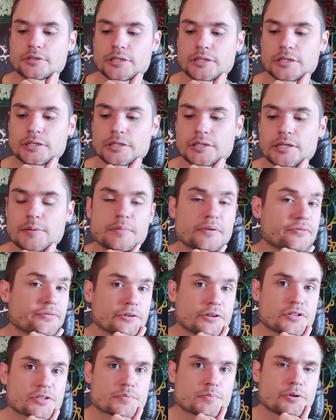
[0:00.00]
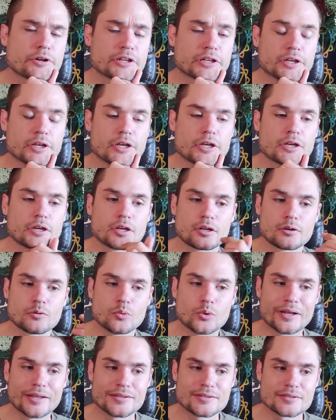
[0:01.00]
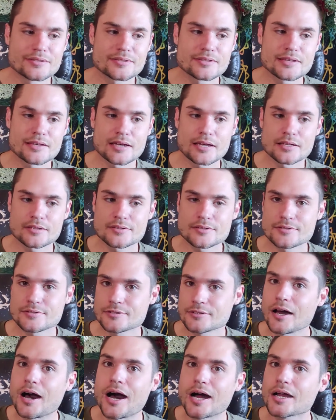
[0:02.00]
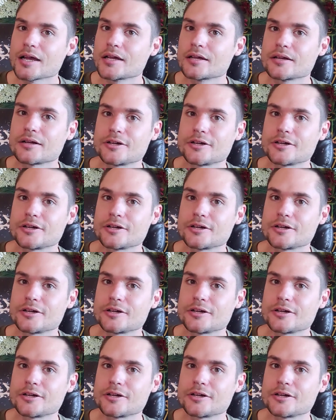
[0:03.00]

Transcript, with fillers: Uh, that'd be very disappointing. When's that stock